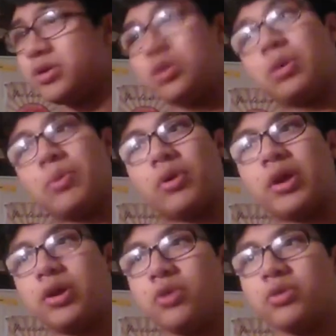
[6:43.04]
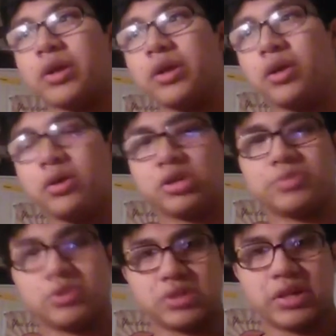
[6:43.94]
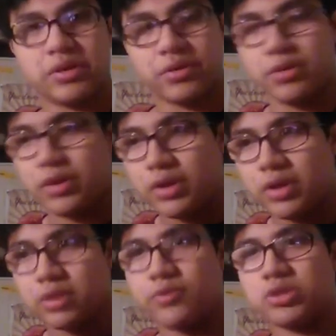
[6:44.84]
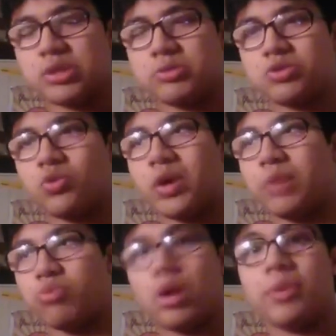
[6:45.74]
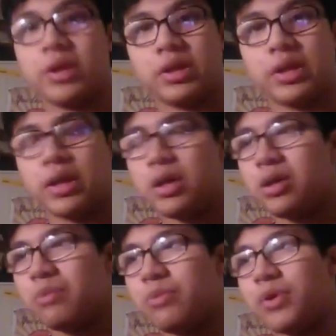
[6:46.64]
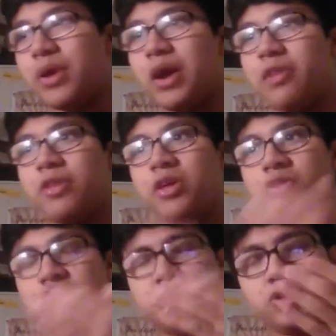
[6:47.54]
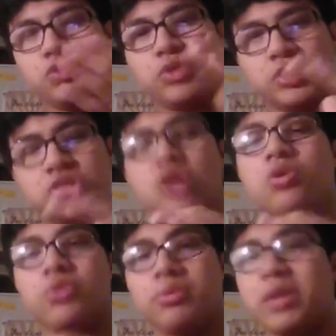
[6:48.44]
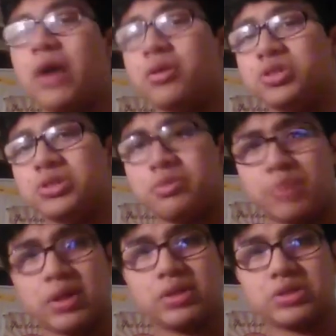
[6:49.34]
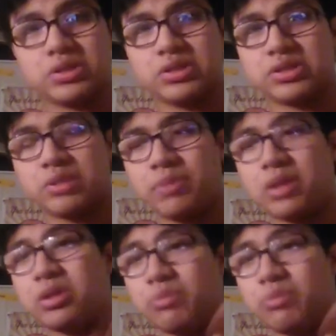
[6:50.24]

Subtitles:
Don't get me wrong, I know like you're supposed to hear the footsteps quite prominently, but I think you can tone them down just a bit. Just a bit.